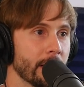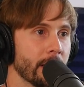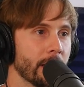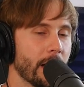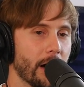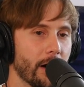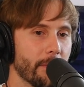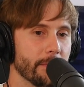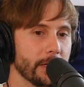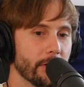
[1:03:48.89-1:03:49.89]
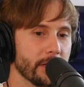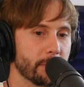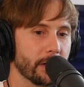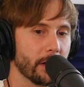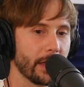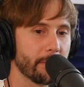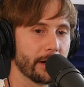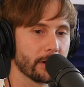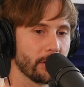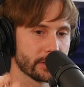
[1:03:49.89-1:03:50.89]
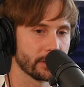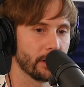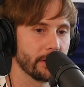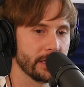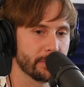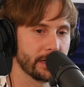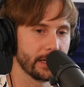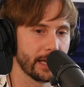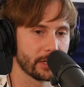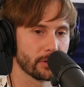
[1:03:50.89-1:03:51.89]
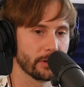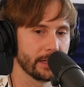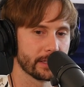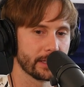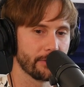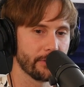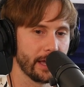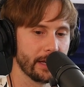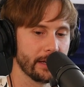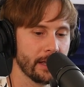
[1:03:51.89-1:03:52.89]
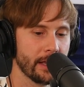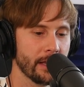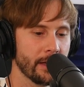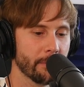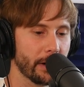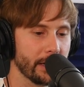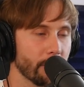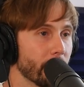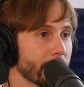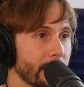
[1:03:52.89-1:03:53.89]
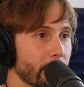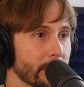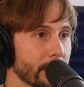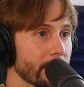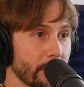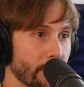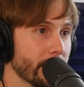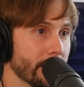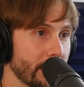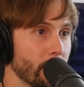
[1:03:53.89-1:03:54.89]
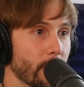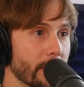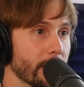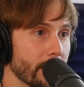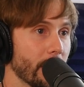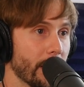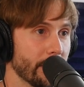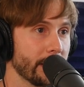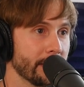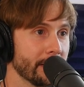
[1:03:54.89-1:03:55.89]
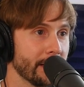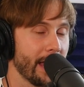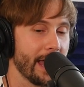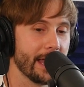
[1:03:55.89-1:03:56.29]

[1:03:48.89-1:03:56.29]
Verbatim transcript: Mm-hmm. Um, you know, he's been on like Better Call Saul. He's been in Get Shorty and stuff, and. Mm-hmm but he won he won the he won he won a lottery mm-hmm.